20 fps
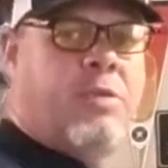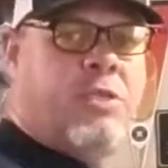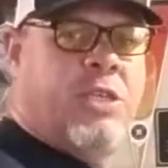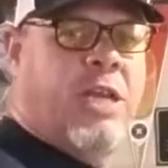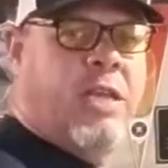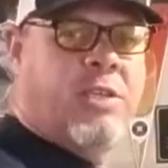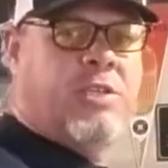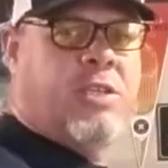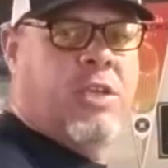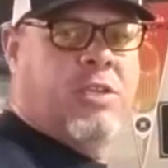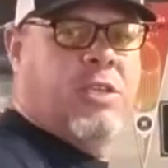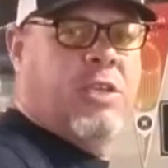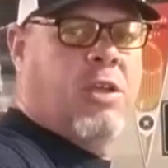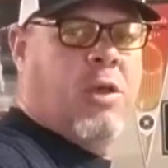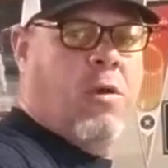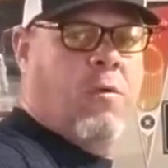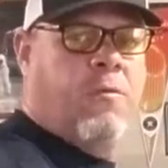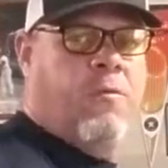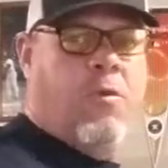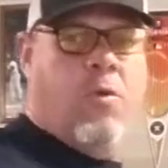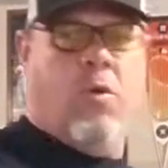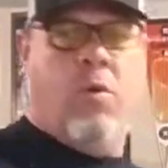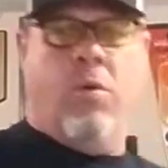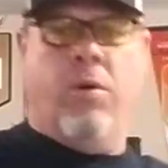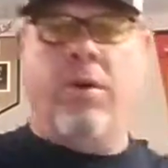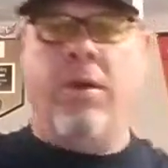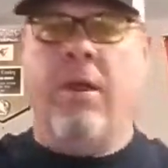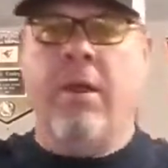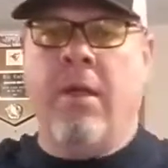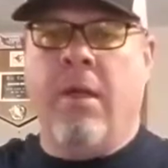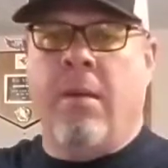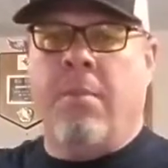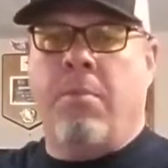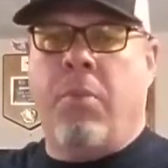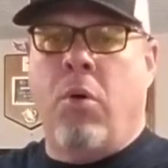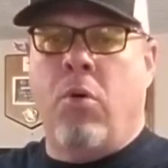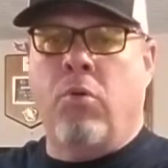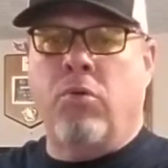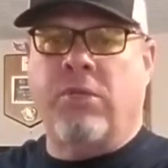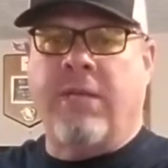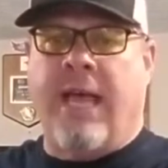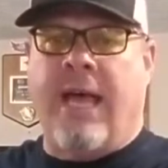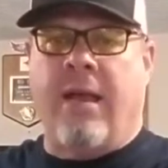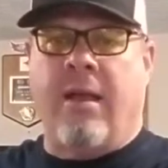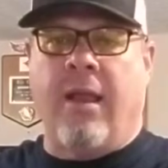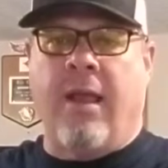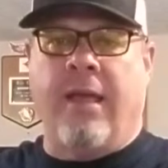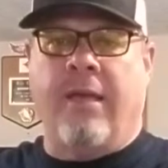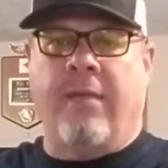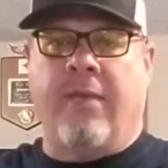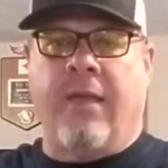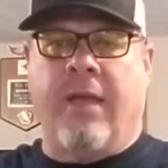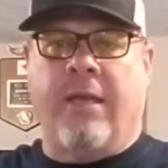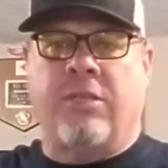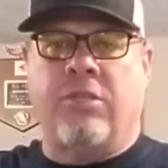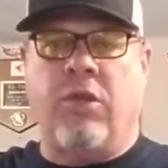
chest doesn't go forward, pulls out like this.